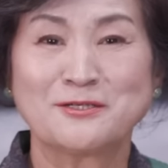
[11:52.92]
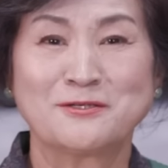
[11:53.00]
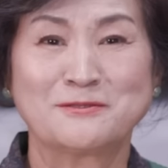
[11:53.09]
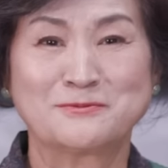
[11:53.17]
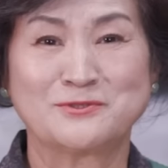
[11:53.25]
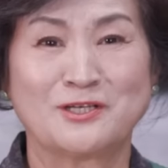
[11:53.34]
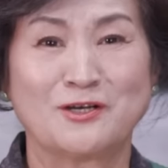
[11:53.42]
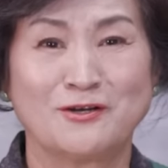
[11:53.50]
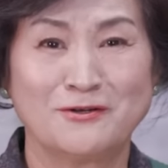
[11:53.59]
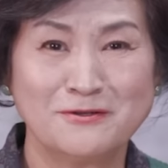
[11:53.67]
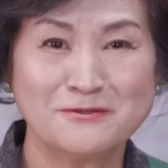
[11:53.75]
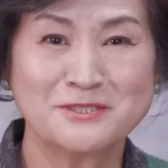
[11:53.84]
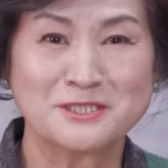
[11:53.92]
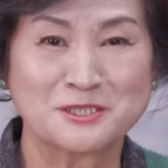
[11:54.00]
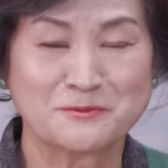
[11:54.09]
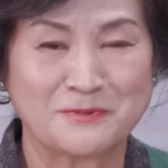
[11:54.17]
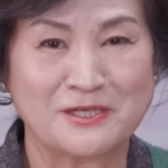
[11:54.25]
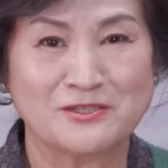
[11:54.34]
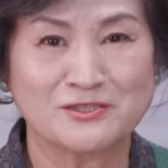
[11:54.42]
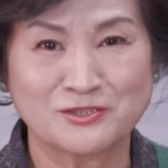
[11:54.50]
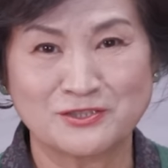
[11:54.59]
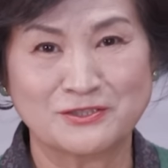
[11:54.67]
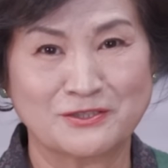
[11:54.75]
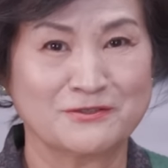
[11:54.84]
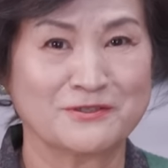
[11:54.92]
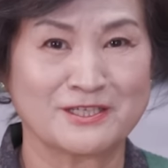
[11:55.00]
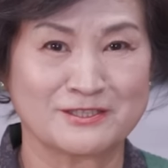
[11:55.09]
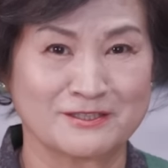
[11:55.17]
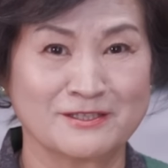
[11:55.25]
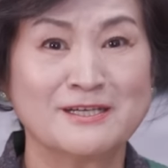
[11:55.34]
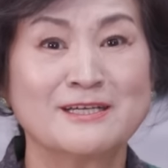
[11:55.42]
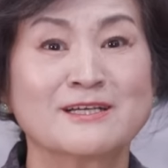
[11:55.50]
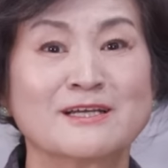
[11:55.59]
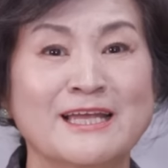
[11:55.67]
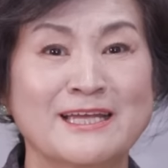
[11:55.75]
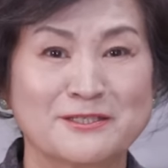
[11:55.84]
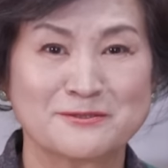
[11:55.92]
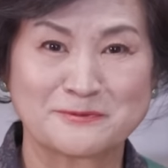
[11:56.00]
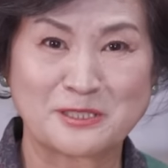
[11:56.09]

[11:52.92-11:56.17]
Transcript: hope you're all inspired to go get a head of